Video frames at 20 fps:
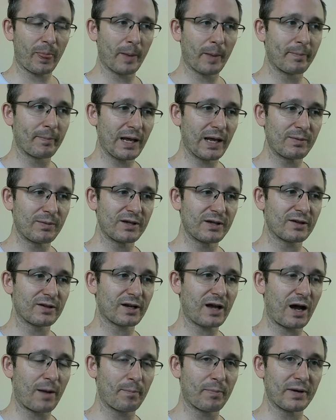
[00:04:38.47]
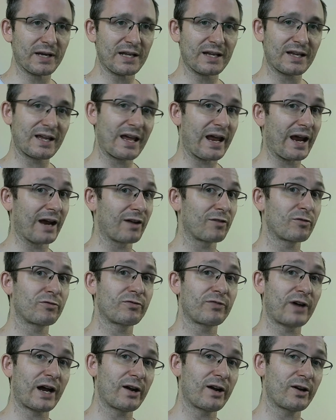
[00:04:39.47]
Maybe the company can't
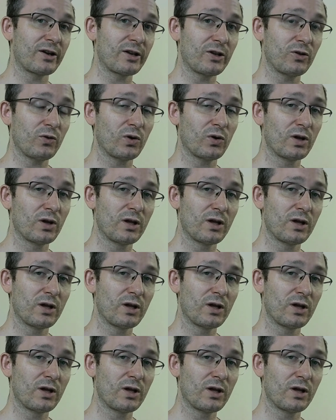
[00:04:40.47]
fire you,